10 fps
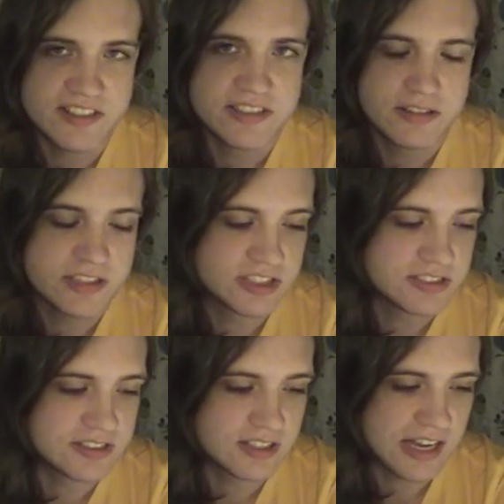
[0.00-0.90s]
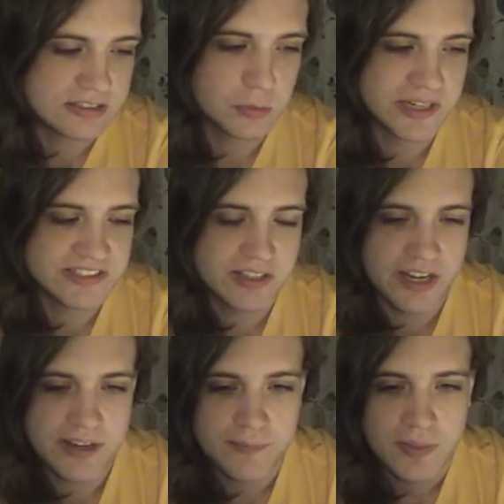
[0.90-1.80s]
this last
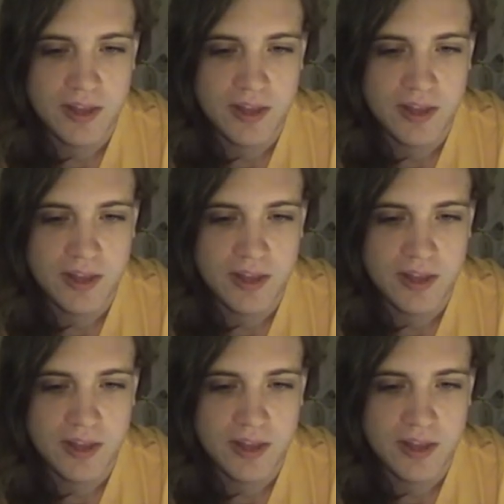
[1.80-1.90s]
Wednesday,